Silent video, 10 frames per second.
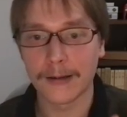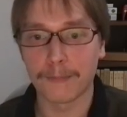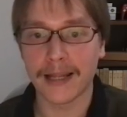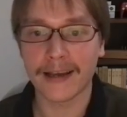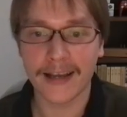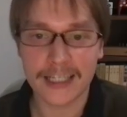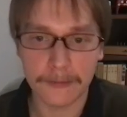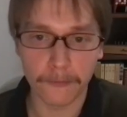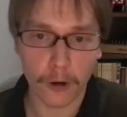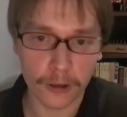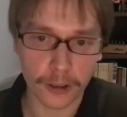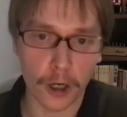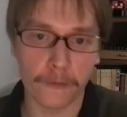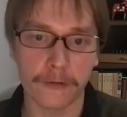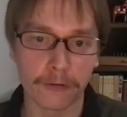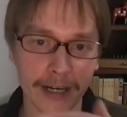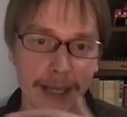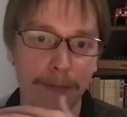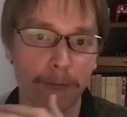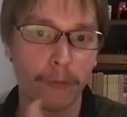black has walled off
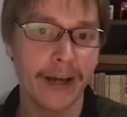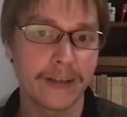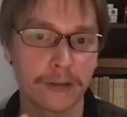three white